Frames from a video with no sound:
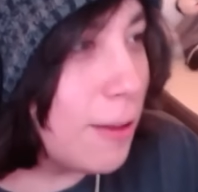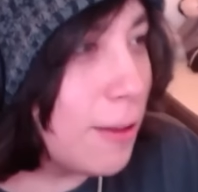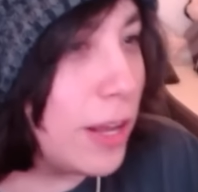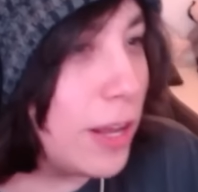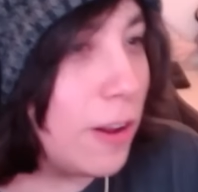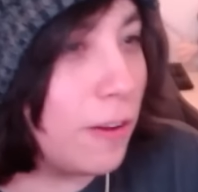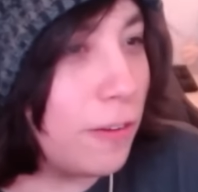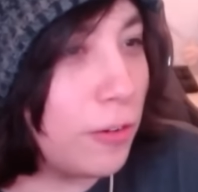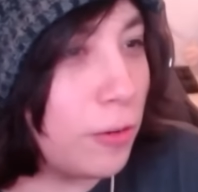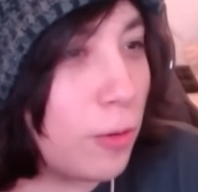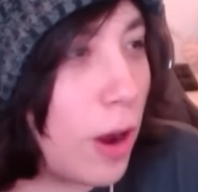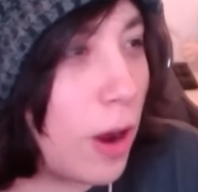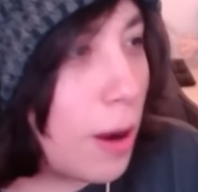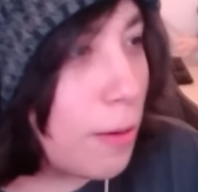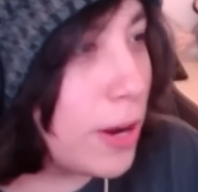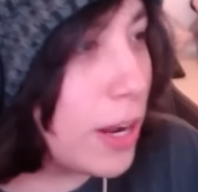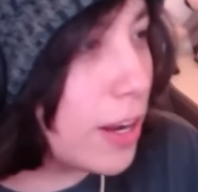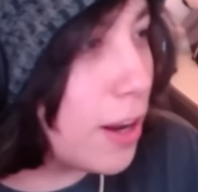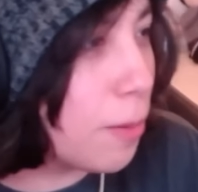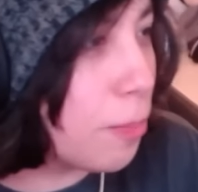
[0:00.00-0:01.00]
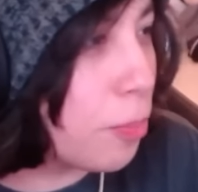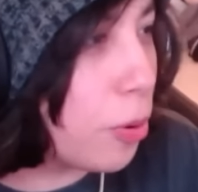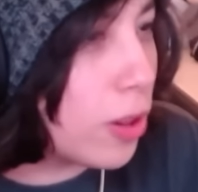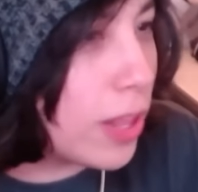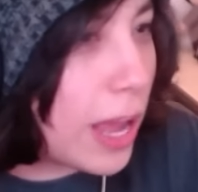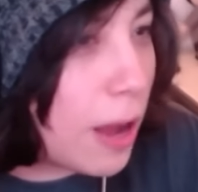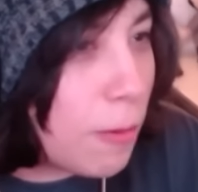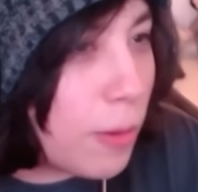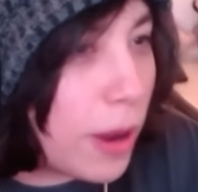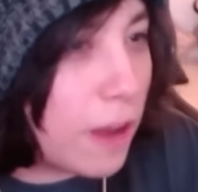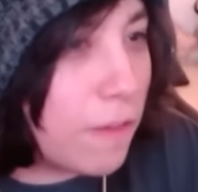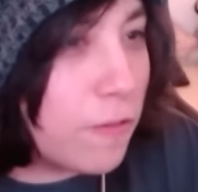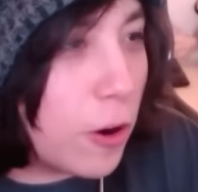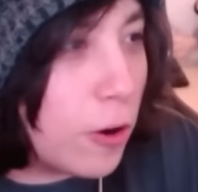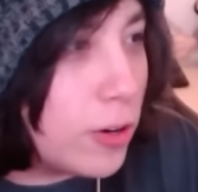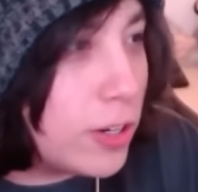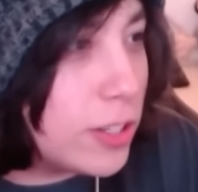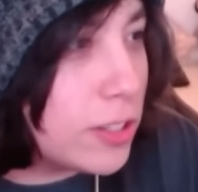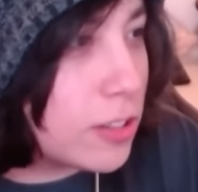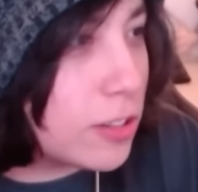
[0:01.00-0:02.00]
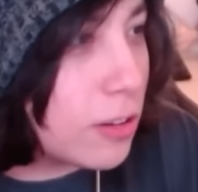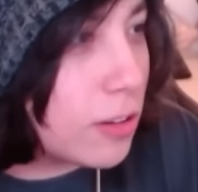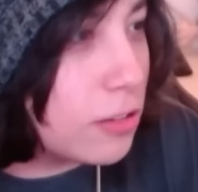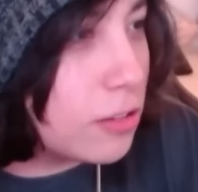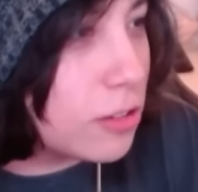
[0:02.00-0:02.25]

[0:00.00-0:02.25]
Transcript: in the middle of a robbery I'm gonna pull out my phone and